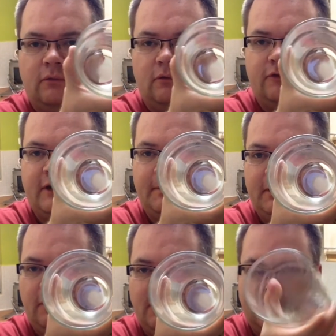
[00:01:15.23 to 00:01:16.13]

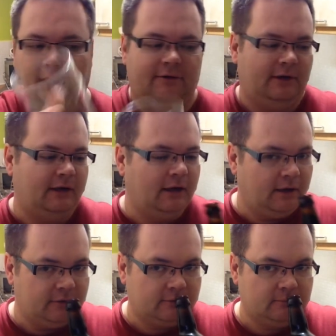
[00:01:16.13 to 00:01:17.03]
semi-nucleated
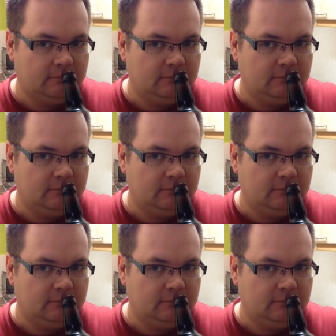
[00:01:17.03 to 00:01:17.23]
glass,